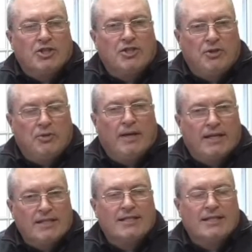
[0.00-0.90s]
to
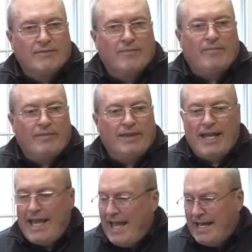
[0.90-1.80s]
us.
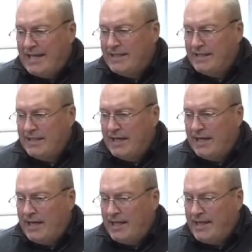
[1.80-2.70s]
And I,
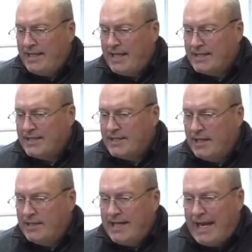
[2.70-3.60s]
I think that's
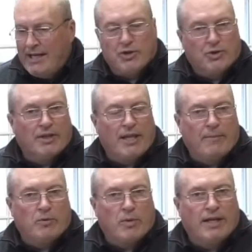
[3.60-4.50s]
a danger
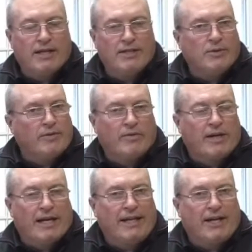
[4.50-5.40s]
that we run into if we're
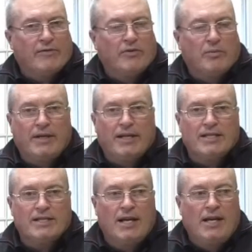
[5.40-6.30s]
not careful
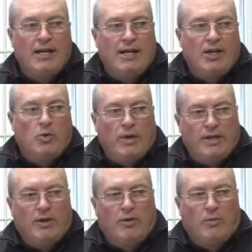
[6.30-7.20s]
because we
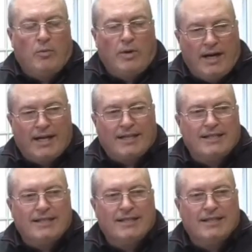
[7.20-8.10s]
don't
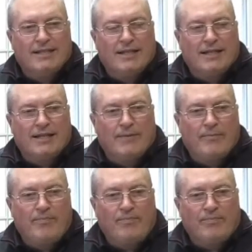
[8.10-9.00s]
want, um,